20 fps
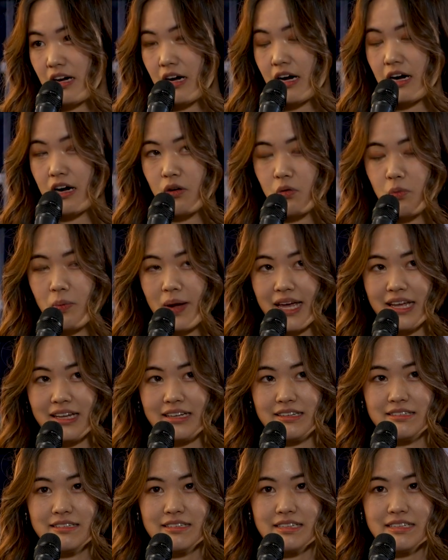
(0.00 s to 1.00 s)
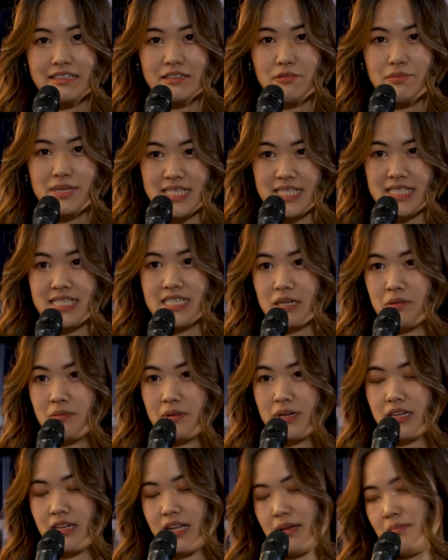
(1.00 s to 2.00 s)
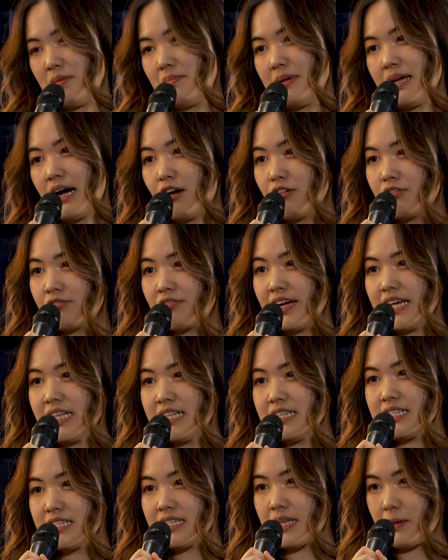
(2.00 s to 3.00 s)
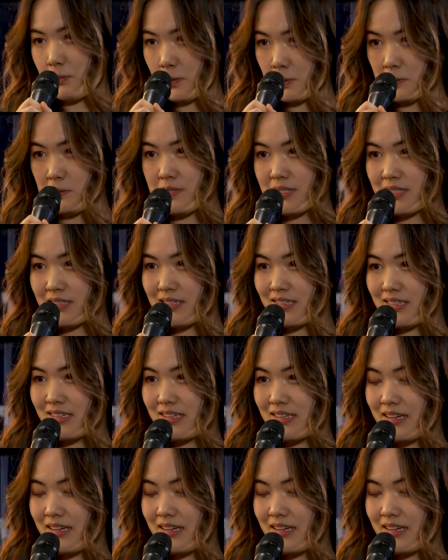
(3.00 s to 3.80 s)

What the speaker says: when we see someone like maybe our friends that post